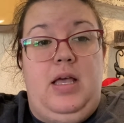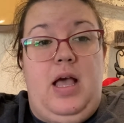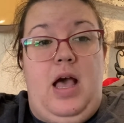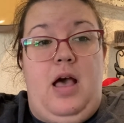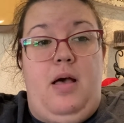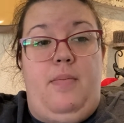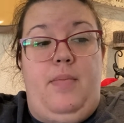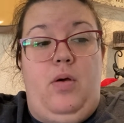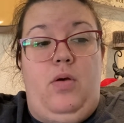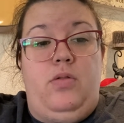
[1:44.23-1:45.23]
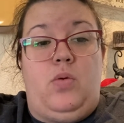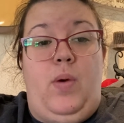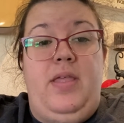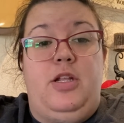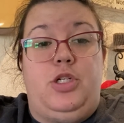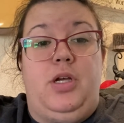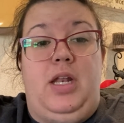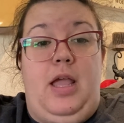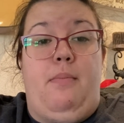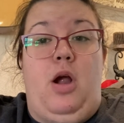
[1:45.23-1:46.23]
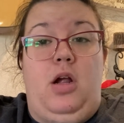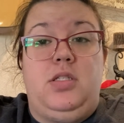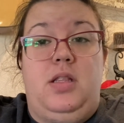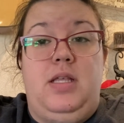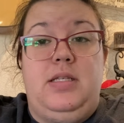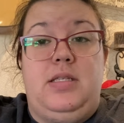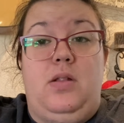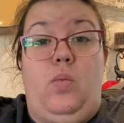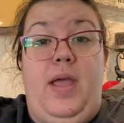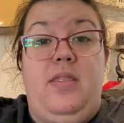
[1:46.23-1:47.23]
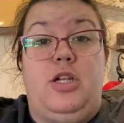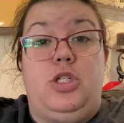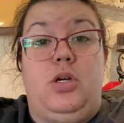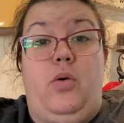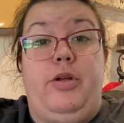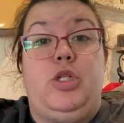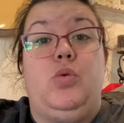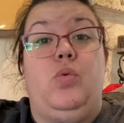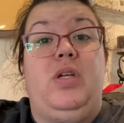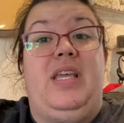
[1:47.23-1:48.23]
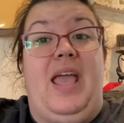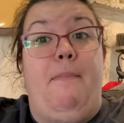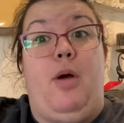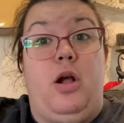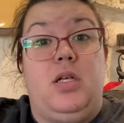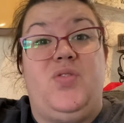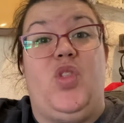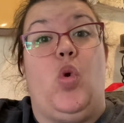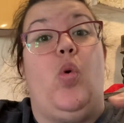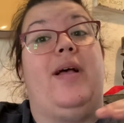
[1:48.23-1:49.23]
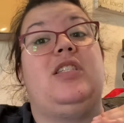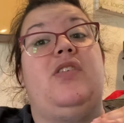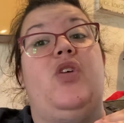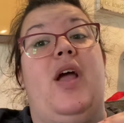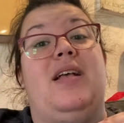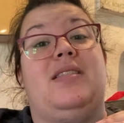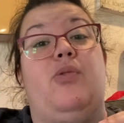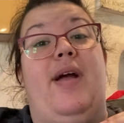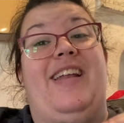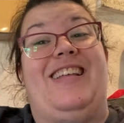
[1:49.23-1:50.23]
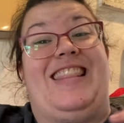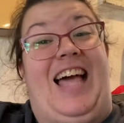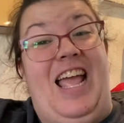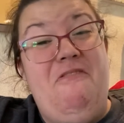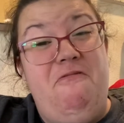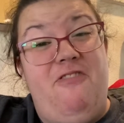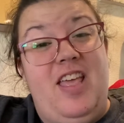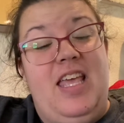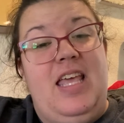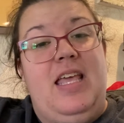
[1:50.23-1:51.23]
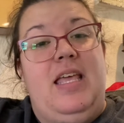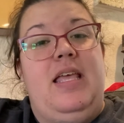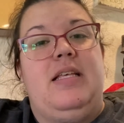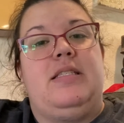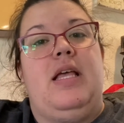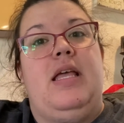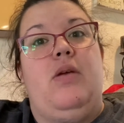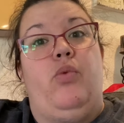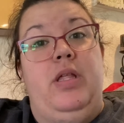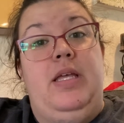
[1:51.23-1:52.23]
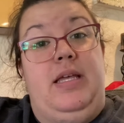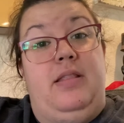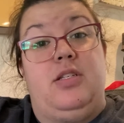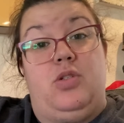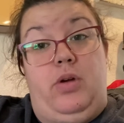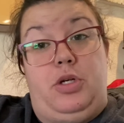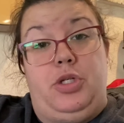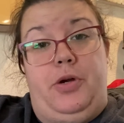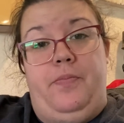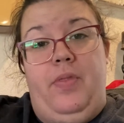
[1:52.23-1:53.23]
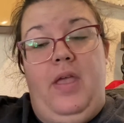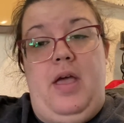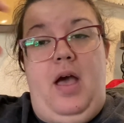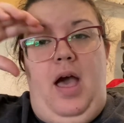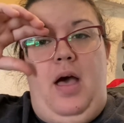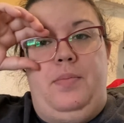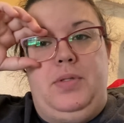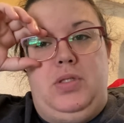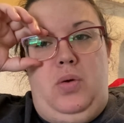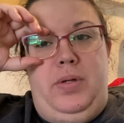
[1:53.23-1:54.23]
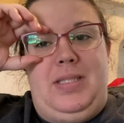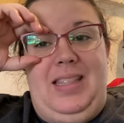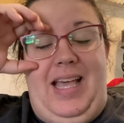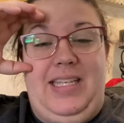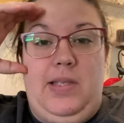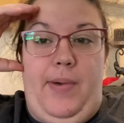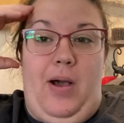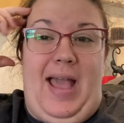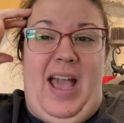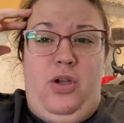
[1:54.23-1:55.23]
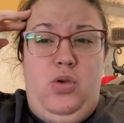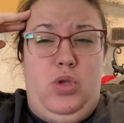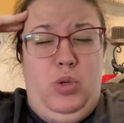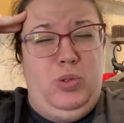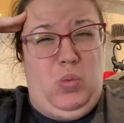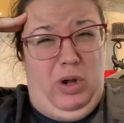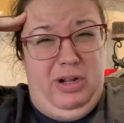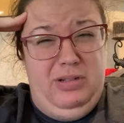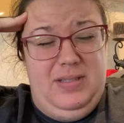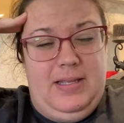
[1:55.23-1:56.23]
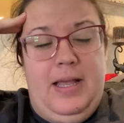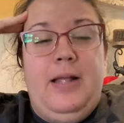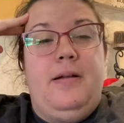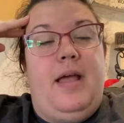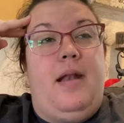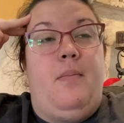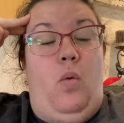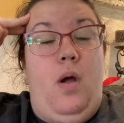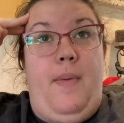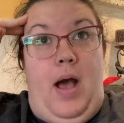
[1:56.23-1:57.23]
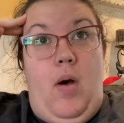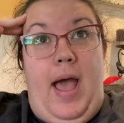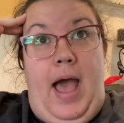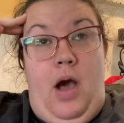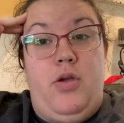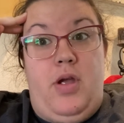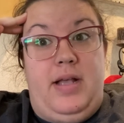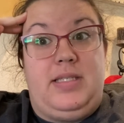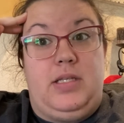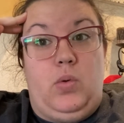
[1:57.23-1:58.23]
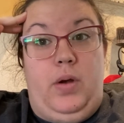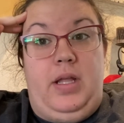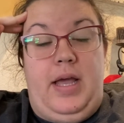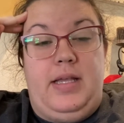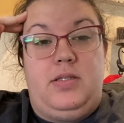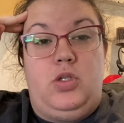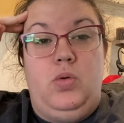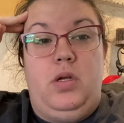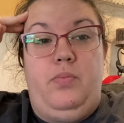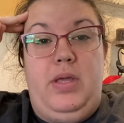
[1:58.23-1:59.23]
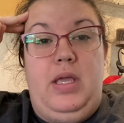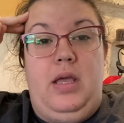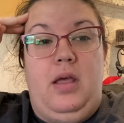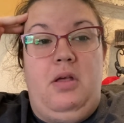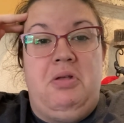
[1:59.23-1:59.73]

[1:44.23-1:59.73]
the way that you're going to get marks on this, and the way that you're going to get marks for the rest of your essay writing life is really in the structure. So it's less about how you use words and more about how your essay is organized. You could be